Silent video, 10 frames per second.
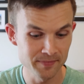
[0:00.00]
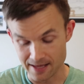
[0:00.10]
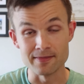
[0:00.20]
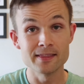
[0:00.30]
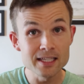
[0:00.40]

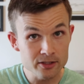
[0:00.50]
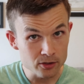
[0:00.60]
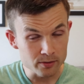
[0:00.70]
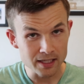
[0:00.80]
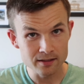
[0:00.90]
and these
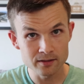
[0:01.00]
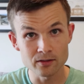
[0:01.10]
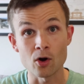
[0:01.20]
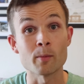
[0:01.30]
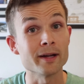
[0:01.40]
2
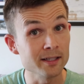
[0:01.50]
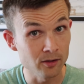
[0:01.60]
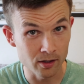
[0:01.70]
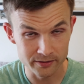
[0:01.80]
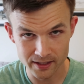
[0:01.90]
kittens are my
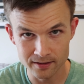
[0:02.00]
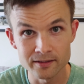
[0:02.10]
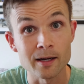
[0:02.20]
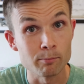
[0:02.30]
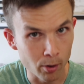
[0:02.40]
in-laws'
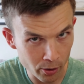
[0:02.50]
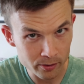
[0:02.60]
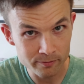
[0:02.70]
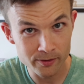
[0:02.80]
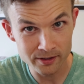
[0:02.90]
kittens. I borrowed
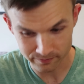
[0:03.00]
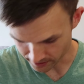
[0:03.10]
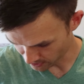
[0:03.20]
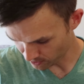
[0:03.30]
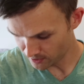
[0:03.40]
them for this
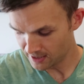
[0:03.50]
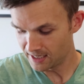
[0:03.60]
video,